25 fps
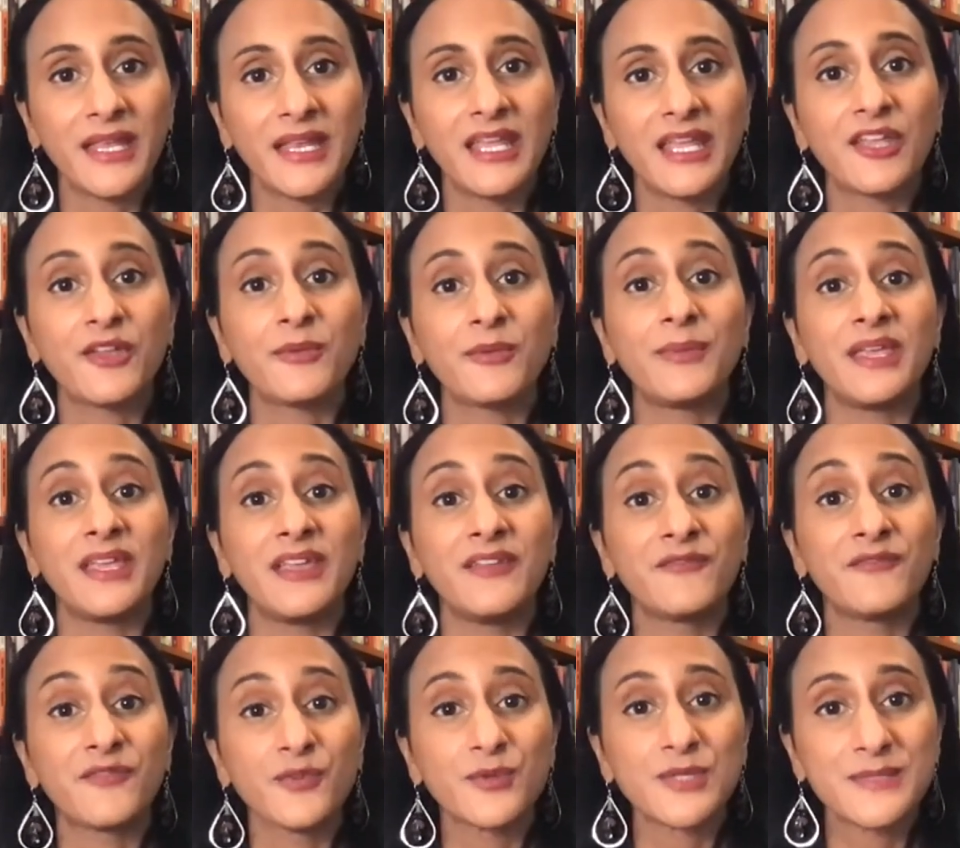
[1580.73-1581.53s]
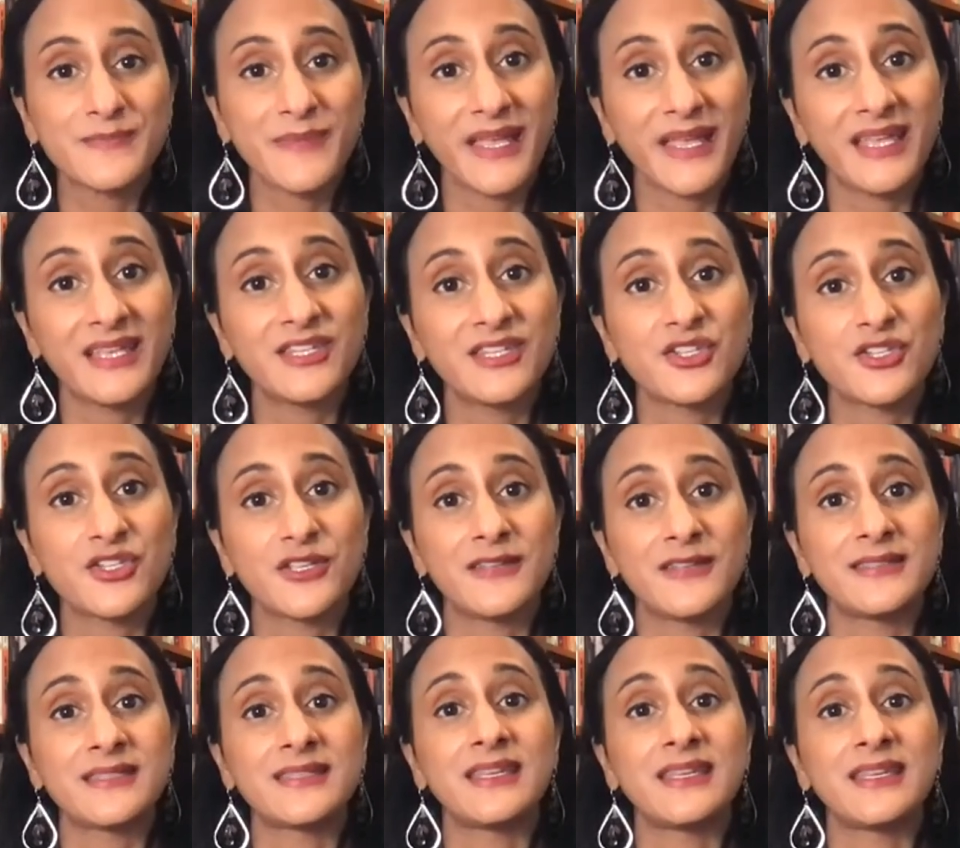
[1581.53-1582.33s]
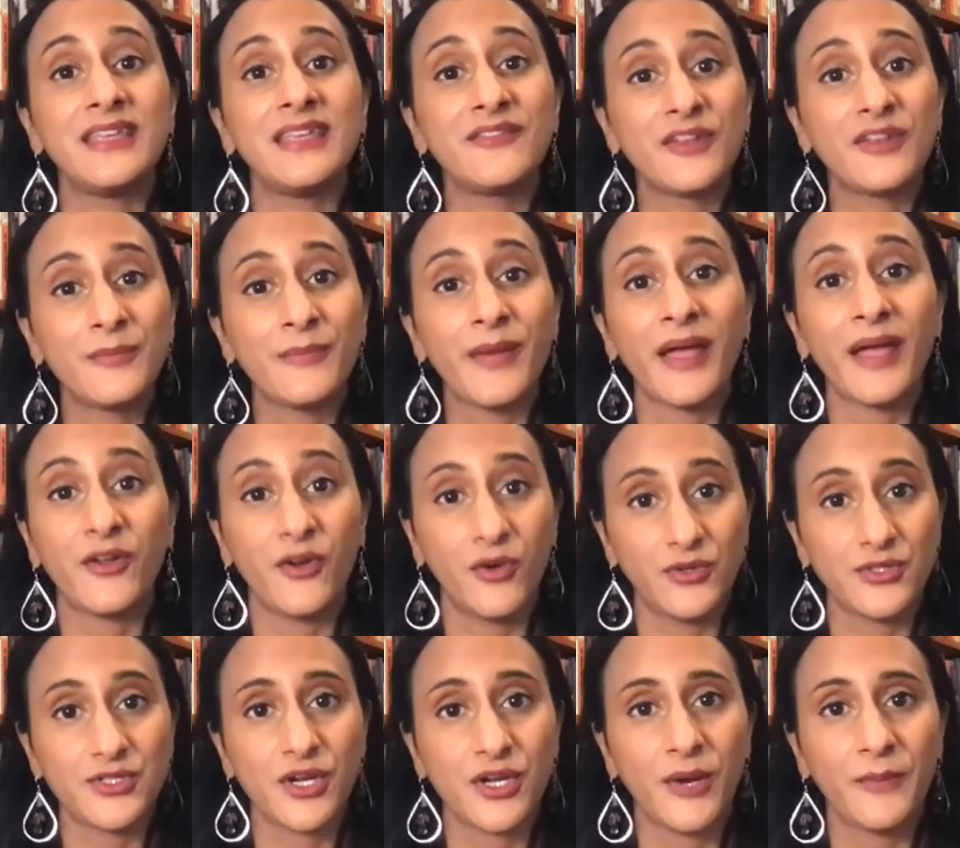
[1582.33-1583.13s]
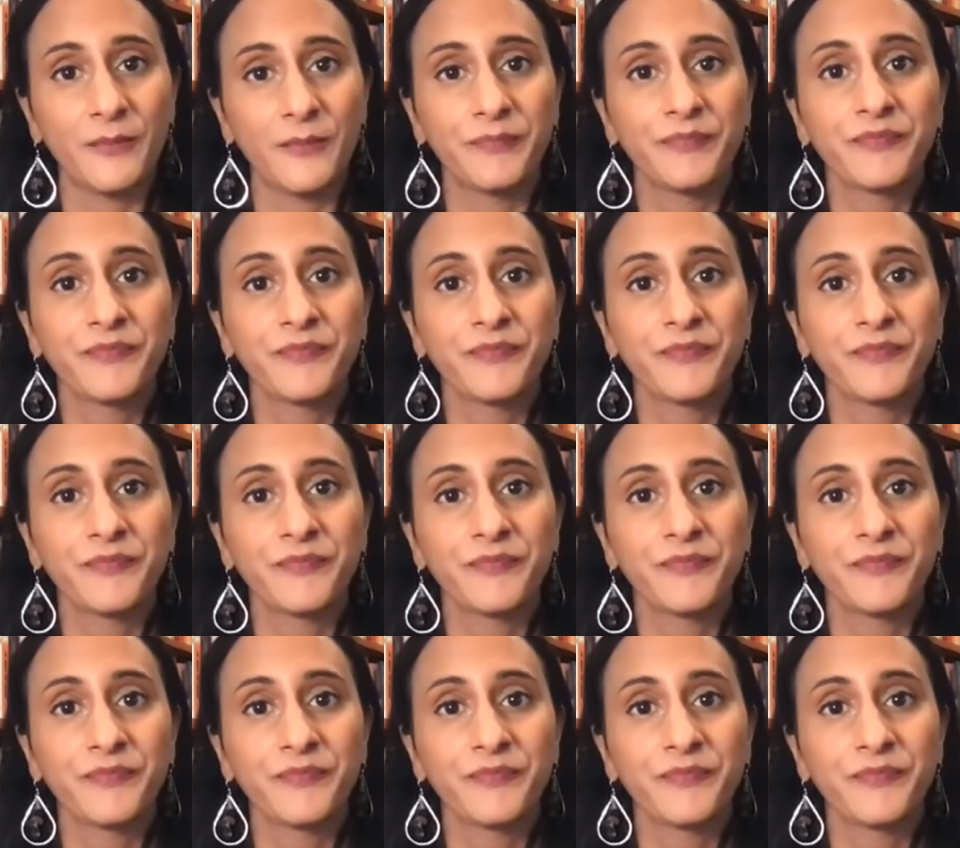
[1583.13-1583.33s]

it could be influenced by conditions, and even by culture.